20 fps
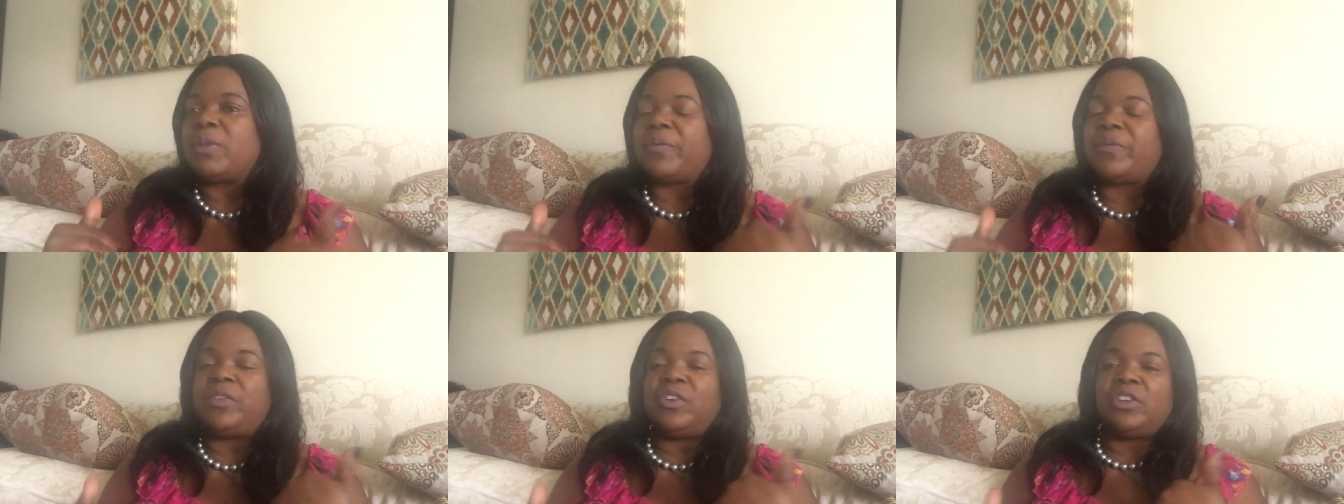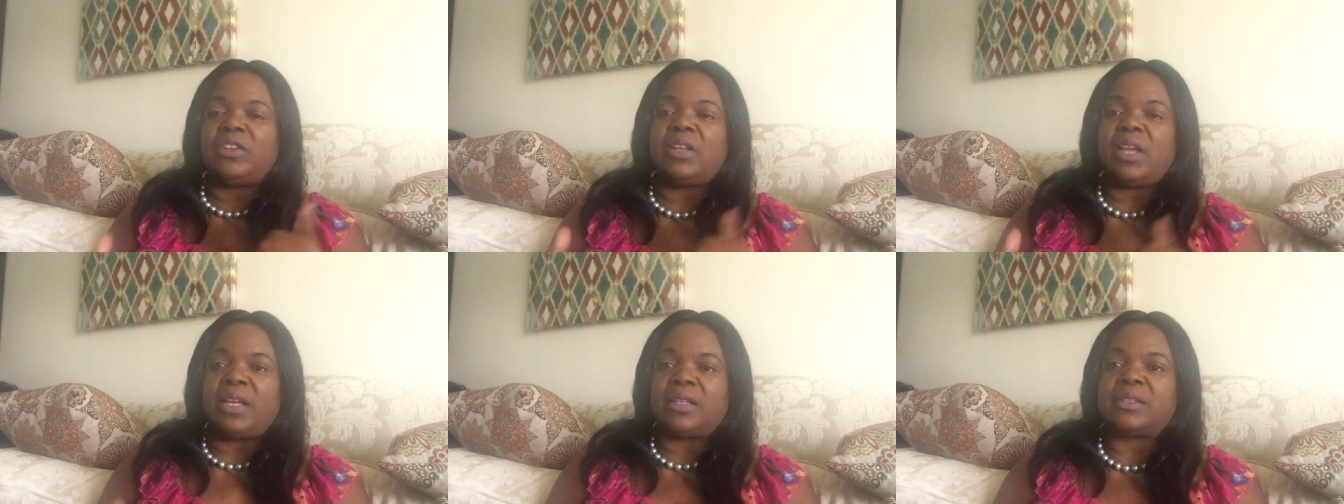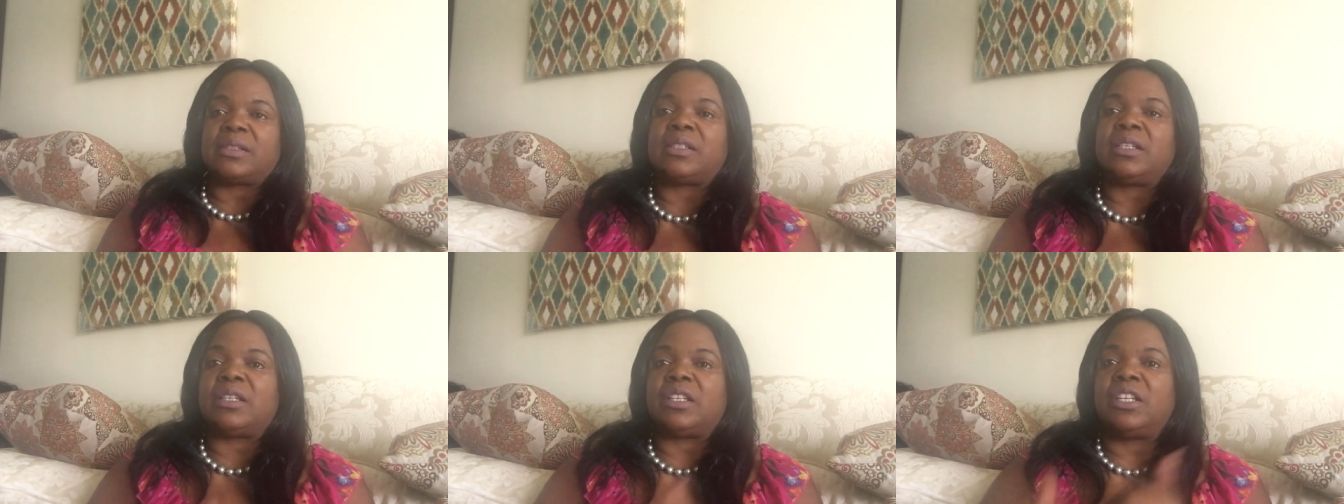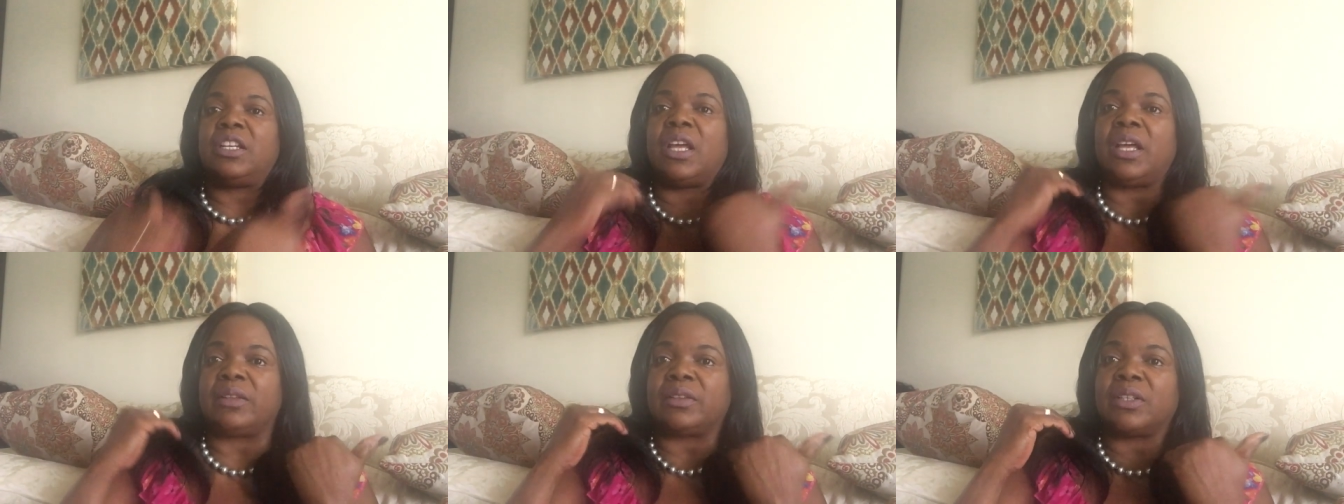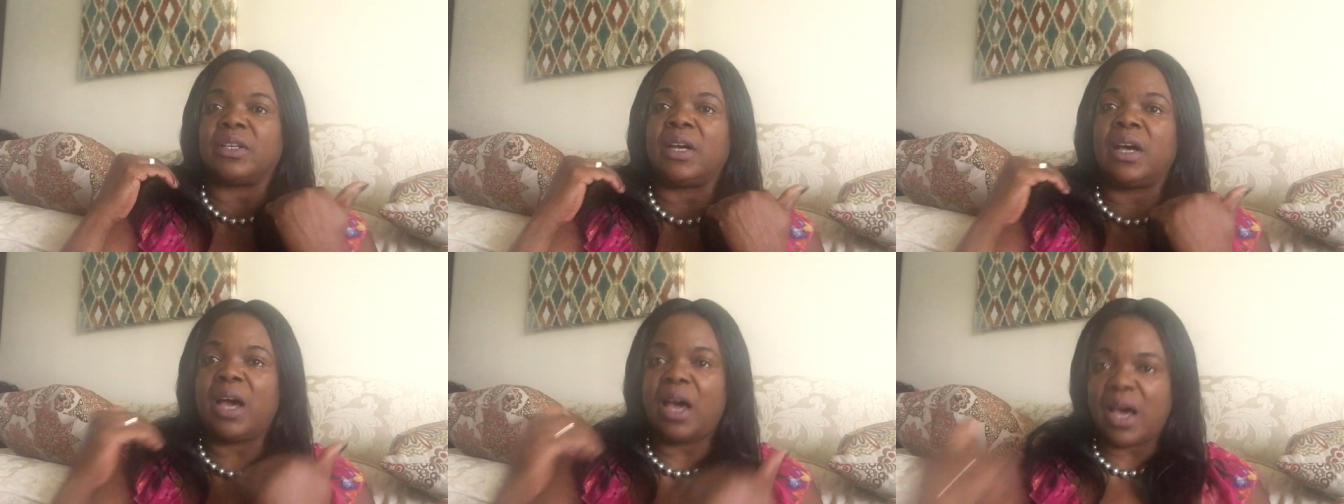if you're not sitting at
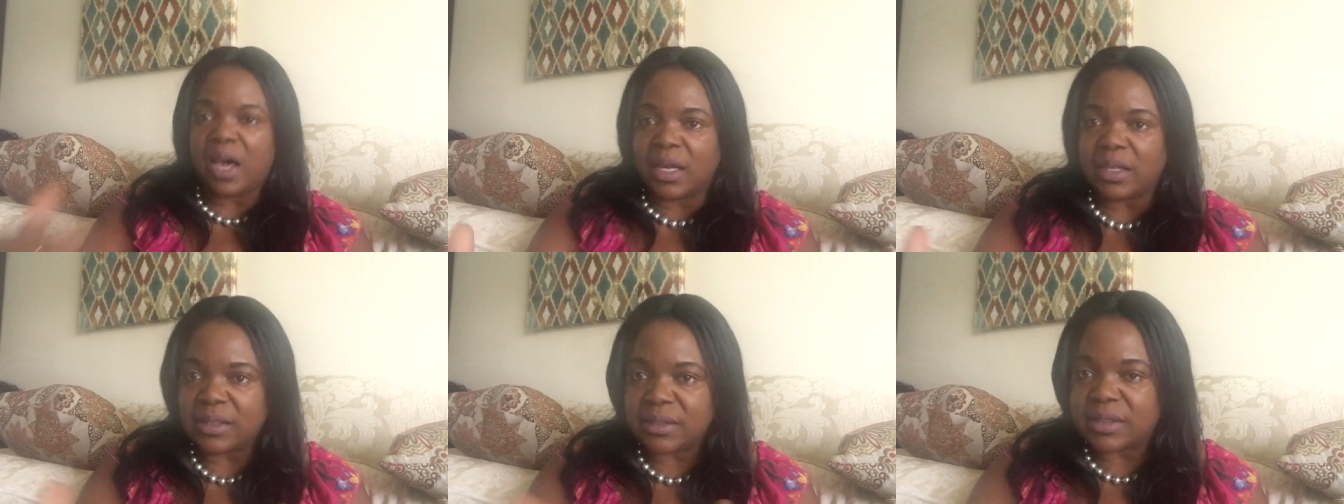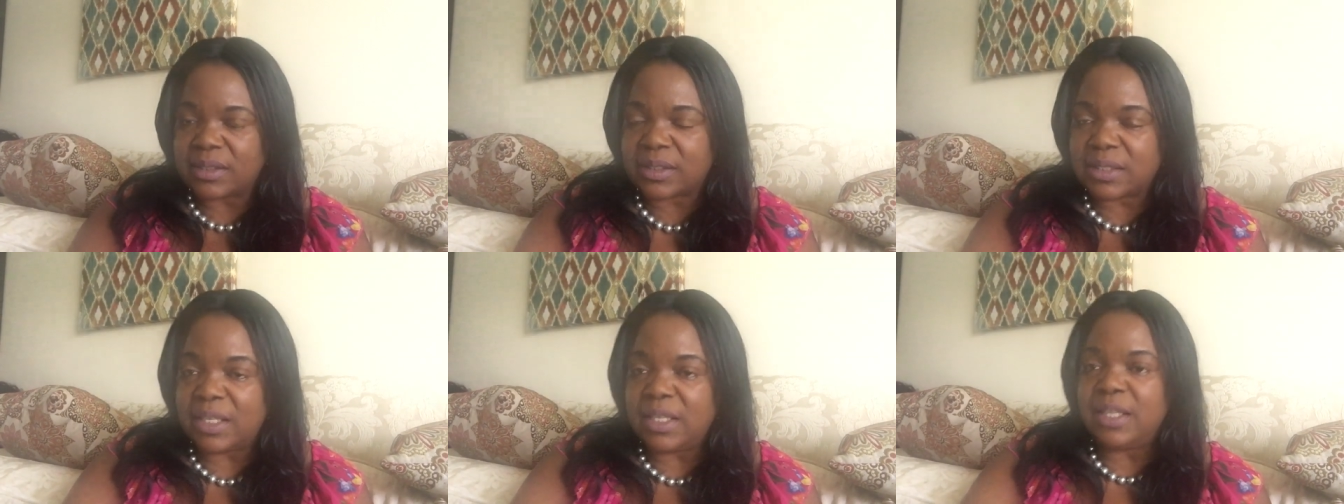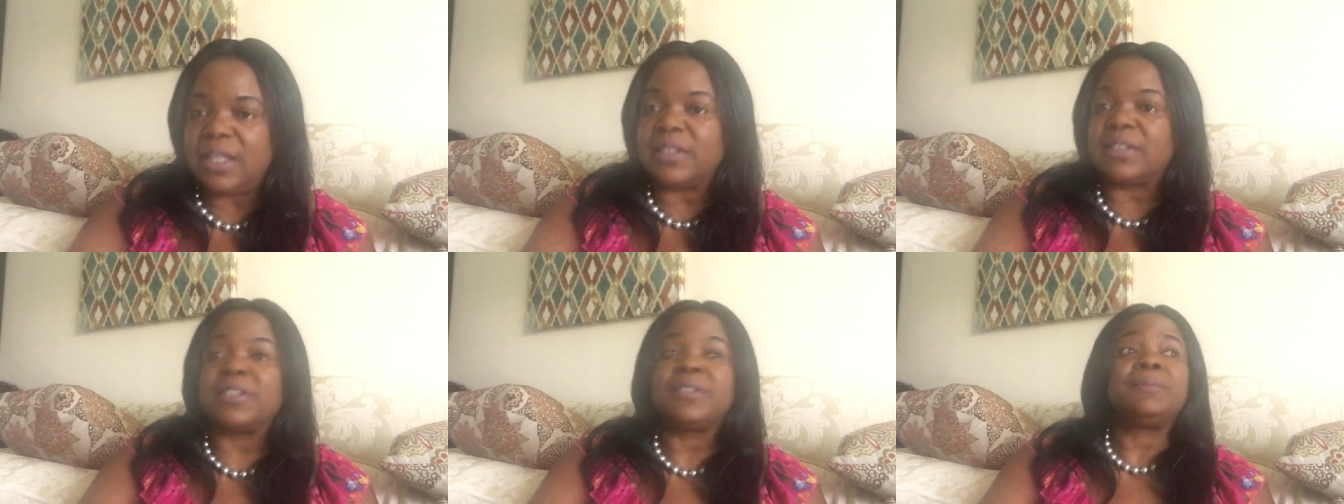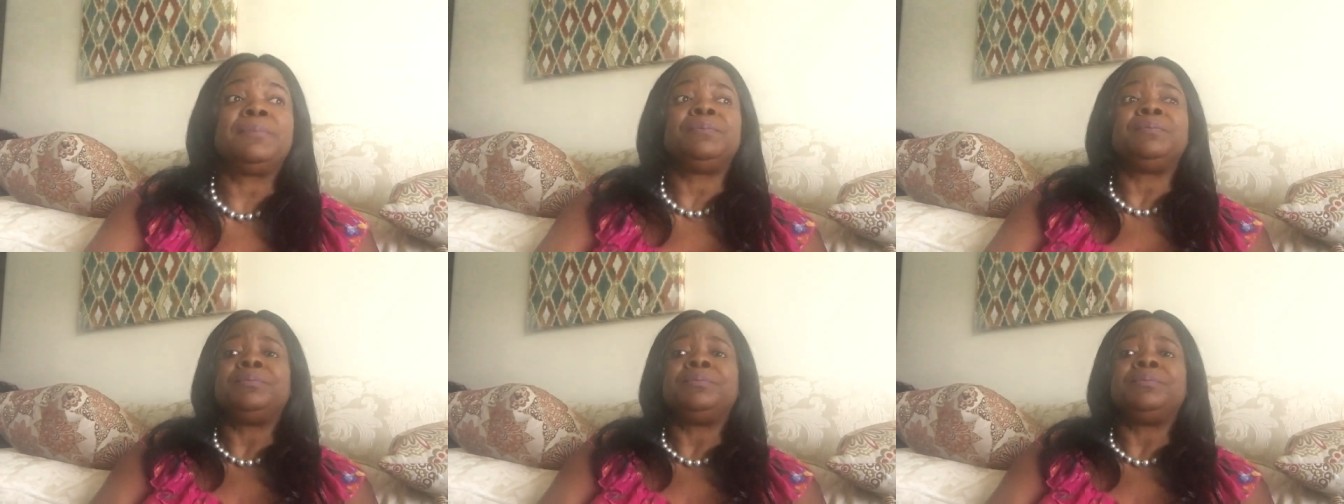the aisle seat.